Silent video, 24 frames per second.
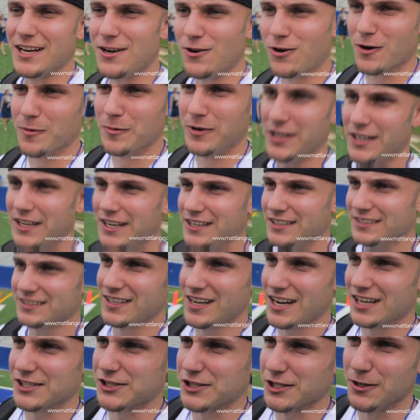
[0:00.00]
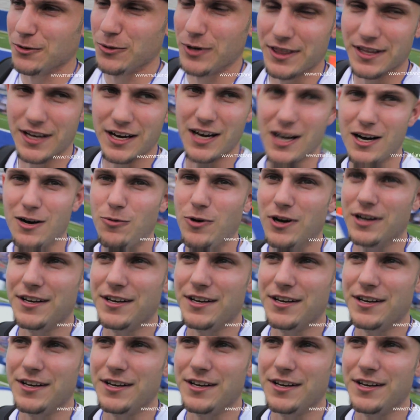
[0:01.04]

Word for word: Normally, I shoot with a uh,